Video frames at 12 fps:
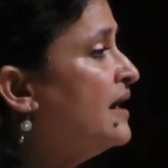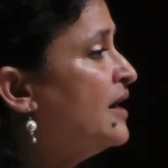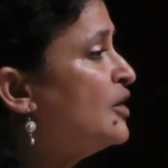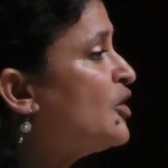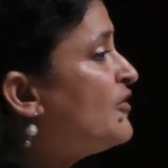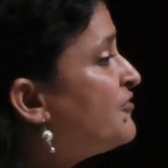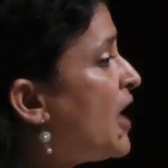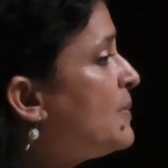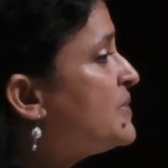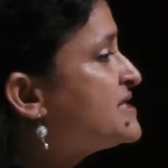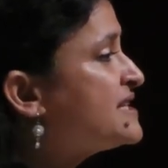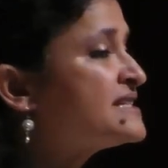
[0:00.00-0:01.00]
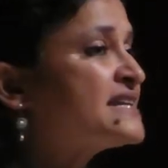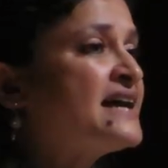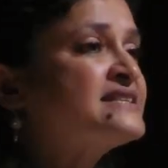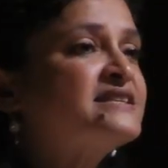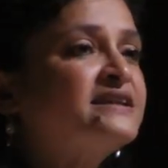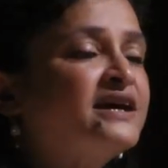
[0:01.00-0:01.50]
Now, farmers in
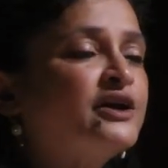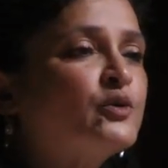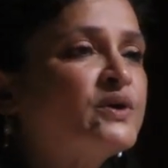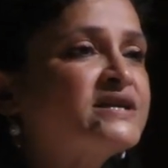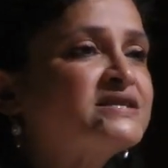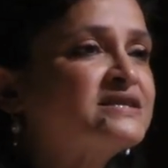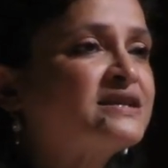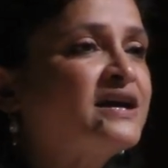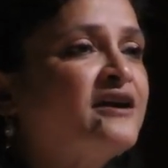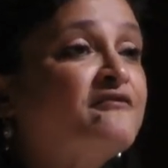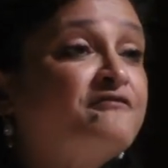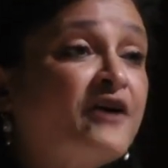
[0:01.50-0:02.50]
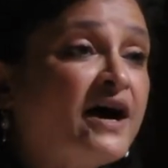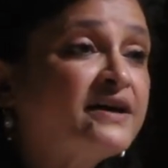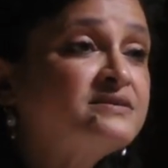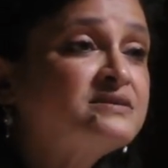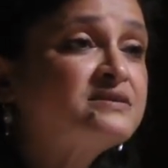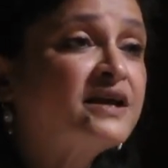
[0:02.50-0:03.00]
Tanzania risk
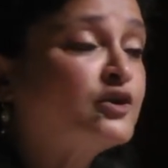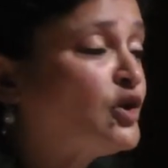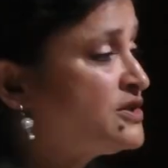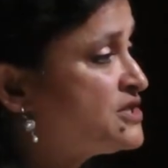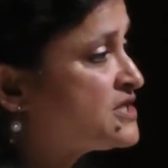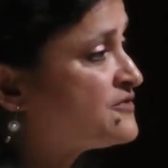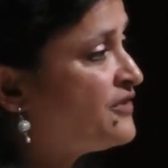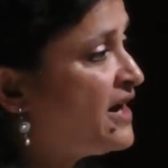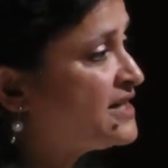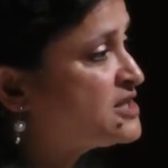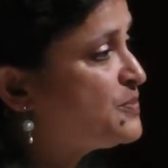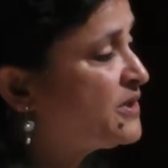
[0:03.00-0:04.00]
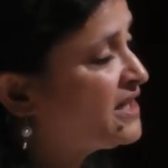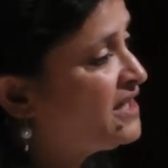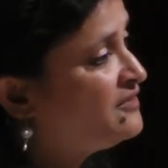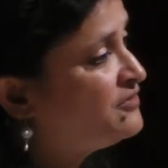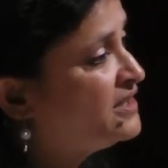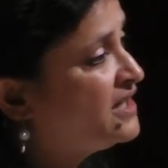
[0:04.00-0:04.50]
fines, and not just fines, but
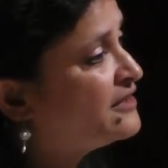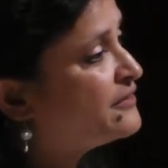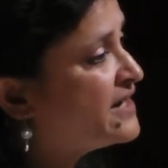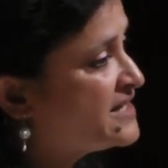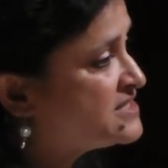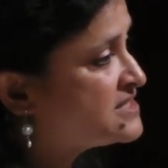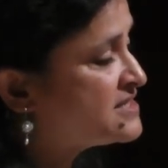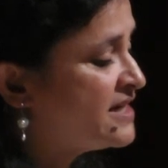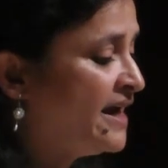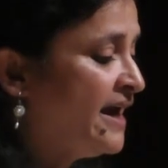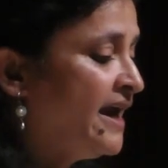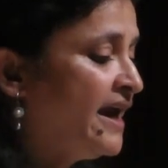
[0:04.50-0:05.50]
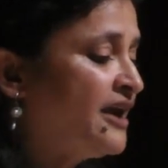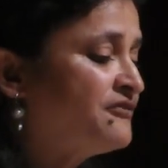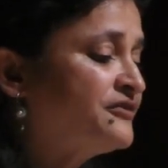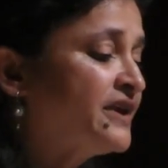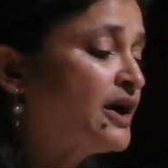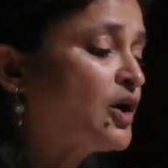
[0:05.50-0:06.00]
even arrest,
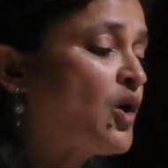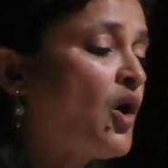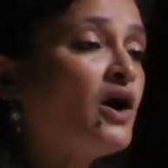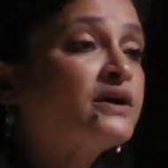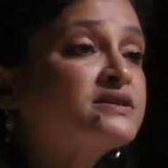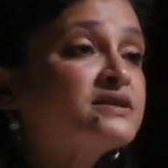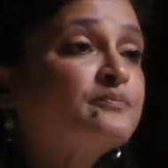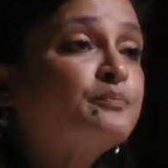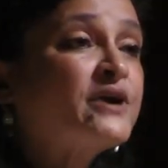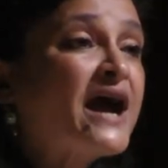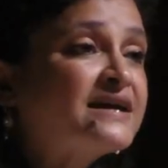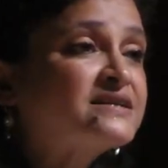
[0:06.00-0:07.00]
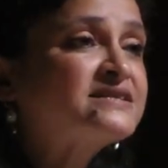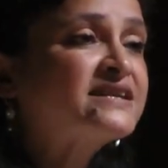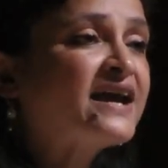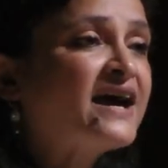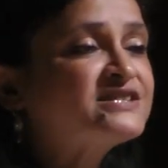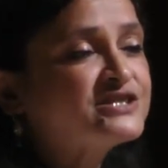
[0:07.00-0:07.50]
if they are caught
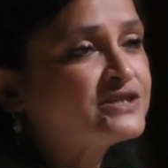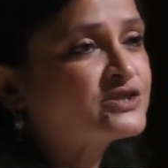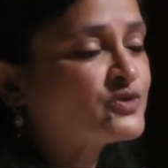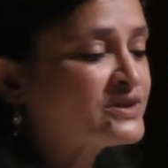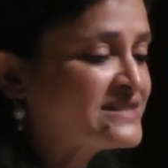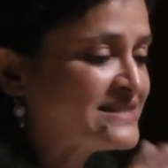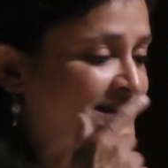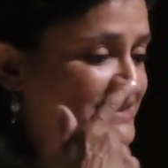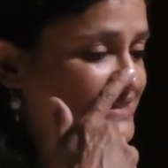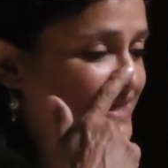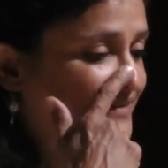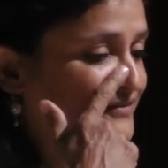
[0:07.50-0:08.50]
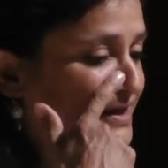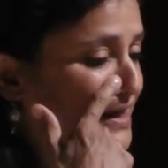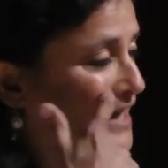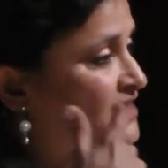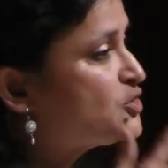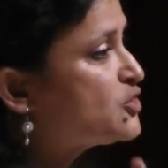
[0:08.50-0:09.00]
practicing ancestral seed saving
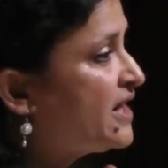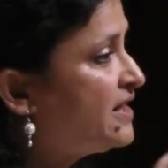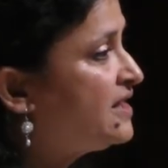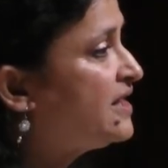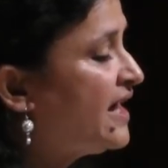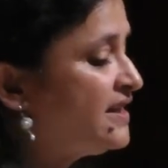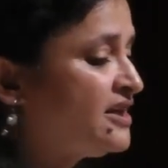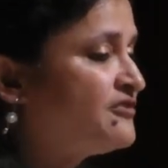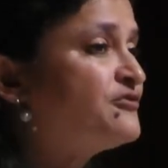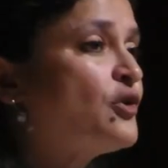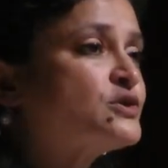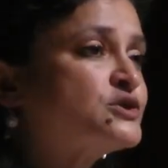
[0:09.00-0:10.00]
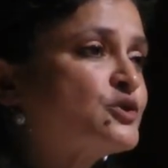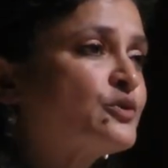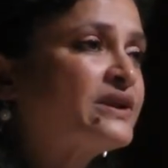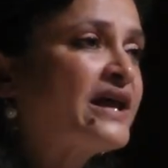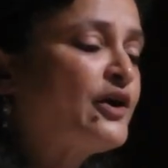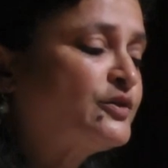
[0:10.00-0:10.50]
and trading, and they're forced to
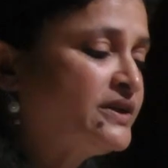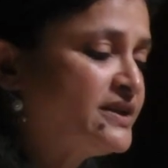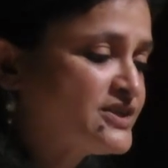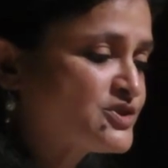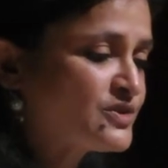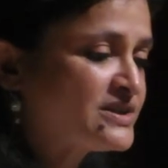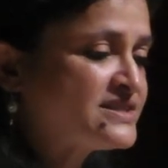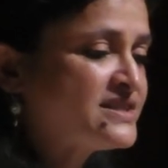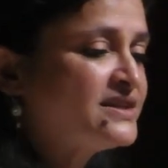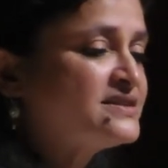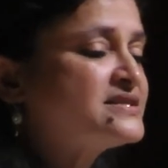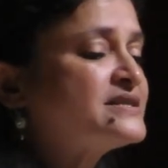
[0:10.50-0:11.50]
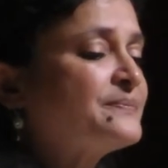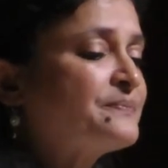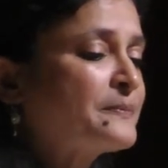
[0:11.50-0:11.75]
rely on industrial seeds.